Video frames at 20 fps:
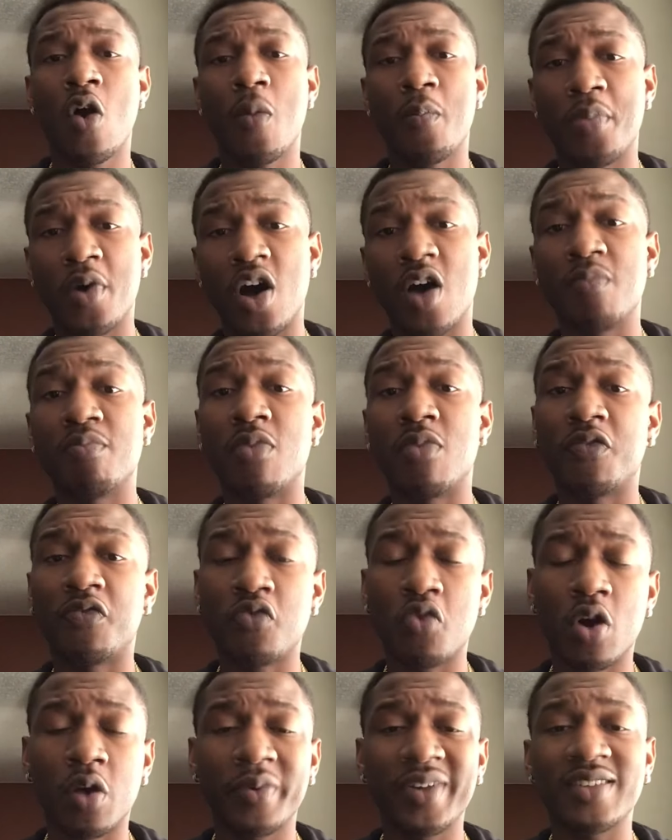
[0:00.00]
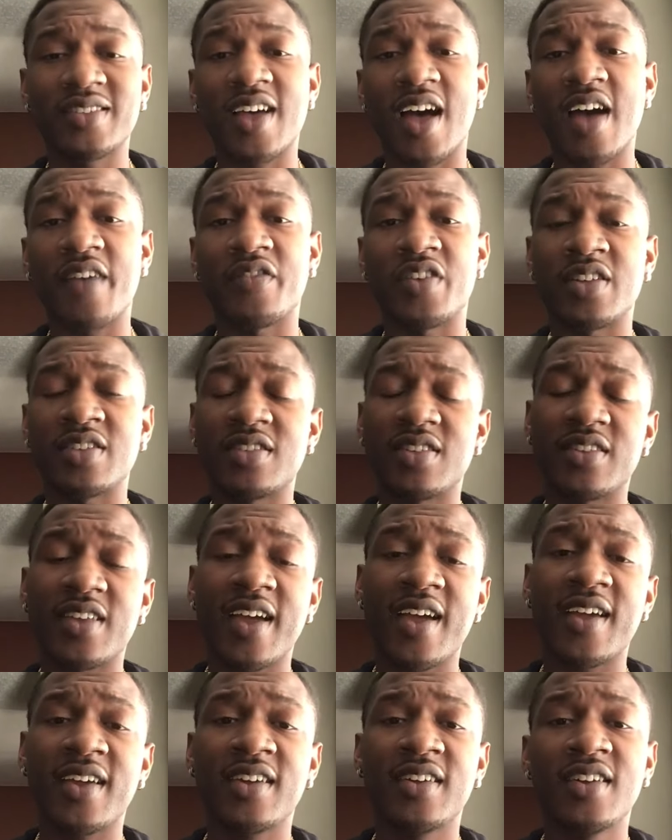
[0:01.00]
But before we dive into
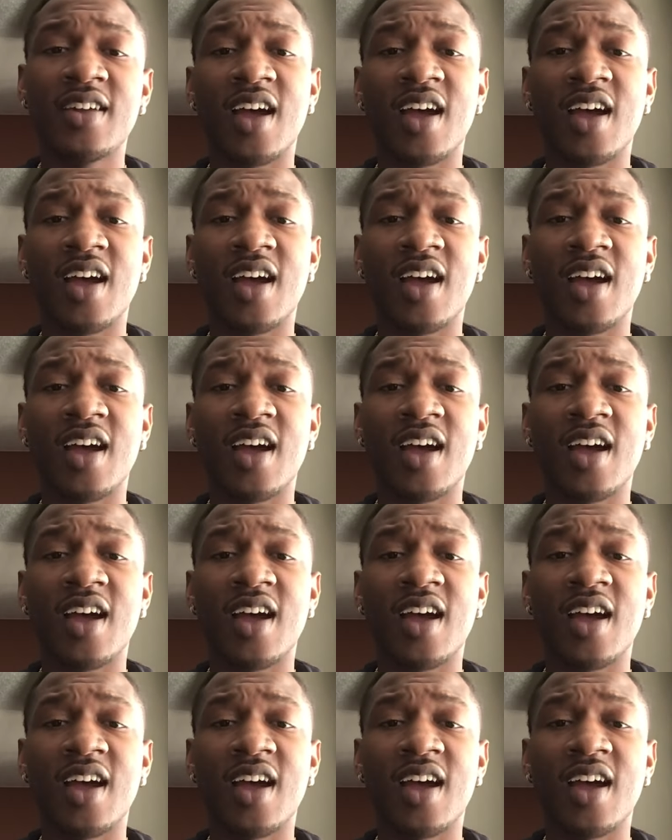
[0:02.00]
that,